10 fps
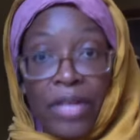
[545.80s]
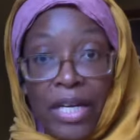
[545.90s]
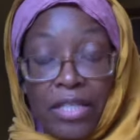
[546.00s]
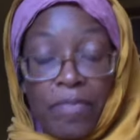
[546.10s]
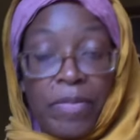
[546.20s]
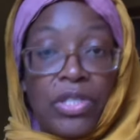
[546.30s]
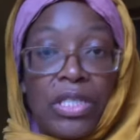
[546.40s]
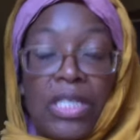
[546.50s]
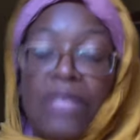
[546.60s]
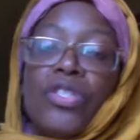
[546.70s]
that is
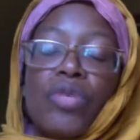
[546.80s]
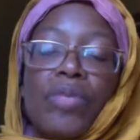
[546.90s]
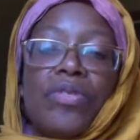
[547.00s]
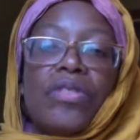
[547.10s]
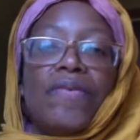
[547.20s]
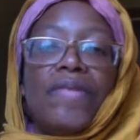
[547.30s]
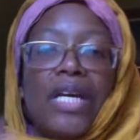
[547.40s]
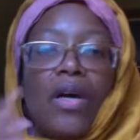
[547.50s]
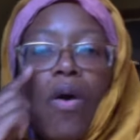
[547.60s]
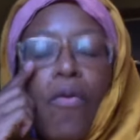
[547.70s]
mentioned in the scriptures, you
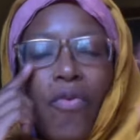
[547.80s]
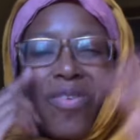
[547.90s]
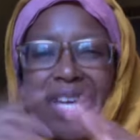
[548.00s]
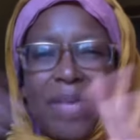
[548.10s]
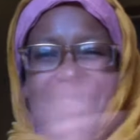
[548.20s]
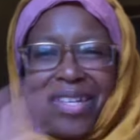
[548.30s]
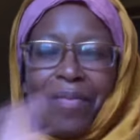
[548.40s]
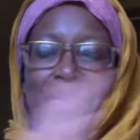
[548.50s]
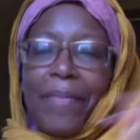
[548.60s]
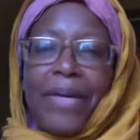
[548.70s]
take all four names, and
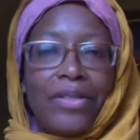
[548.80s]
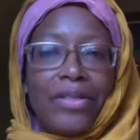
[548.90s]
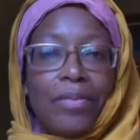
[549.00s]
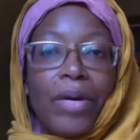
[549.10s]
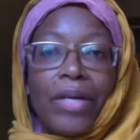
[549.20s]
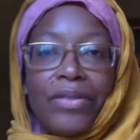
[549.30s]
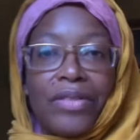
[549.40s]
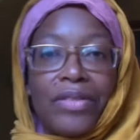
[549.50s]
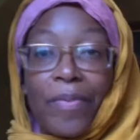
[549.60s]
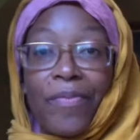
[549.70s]
I might probably do a
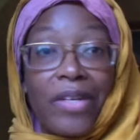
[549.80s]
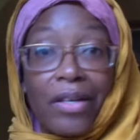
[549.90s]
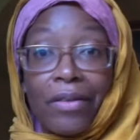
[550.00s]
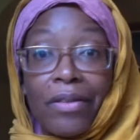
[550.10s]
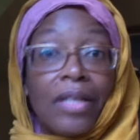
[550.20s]
separate video.